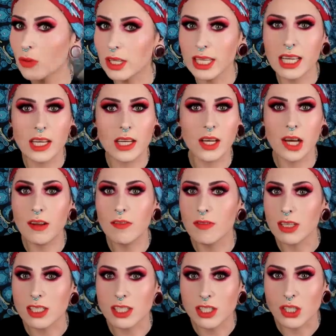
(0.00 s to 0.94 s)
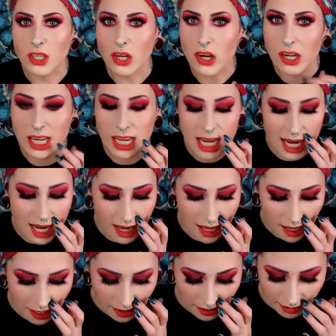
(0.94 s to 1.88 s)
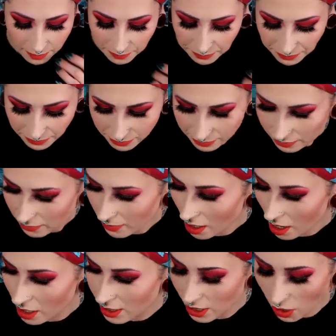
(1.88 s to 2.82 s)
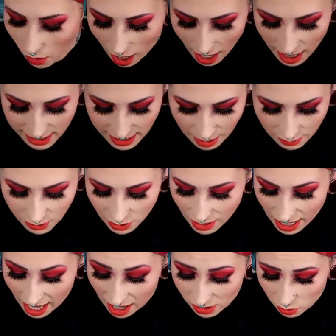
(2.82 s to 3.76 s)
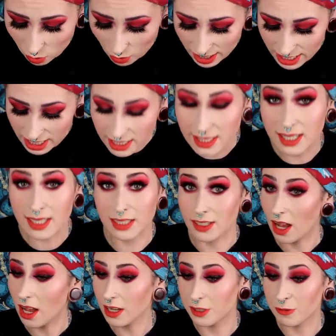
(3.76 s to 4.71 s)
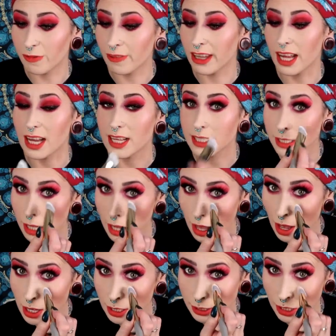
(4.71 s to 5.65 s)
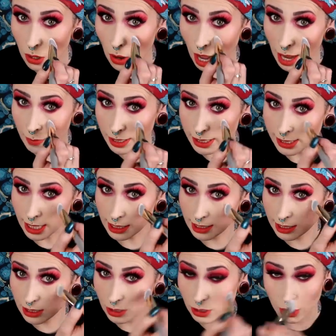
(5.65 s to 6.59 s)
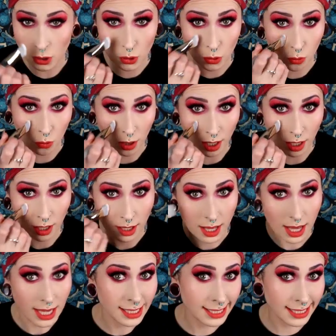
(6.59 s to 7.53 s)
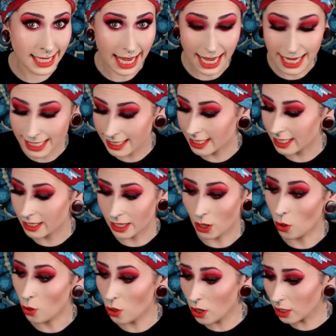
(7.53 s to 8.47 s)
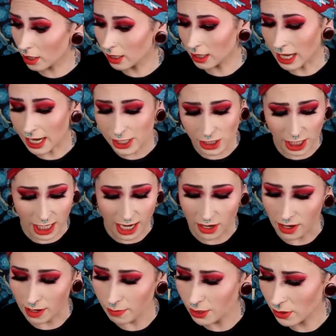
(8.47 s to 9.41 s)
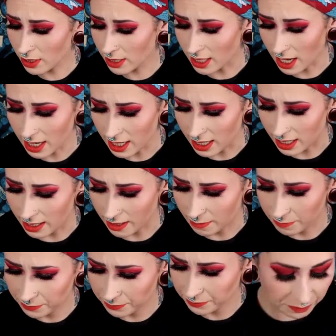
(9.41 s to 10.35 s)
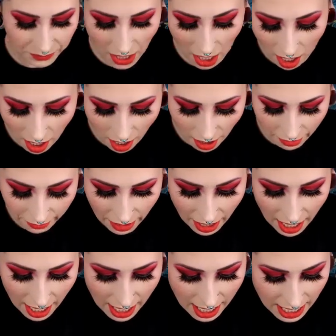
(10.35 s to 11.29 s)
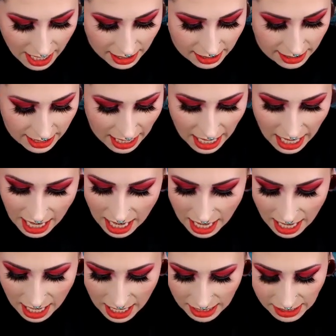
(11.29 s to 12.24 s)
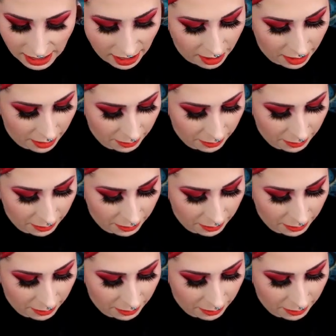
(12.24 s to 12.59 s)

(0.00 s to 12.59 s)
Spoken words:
really good, feels sturdy. So awesome. So yeah, $26 for this. So I'm excited to test the whole collection out. I'm so excited. All right, and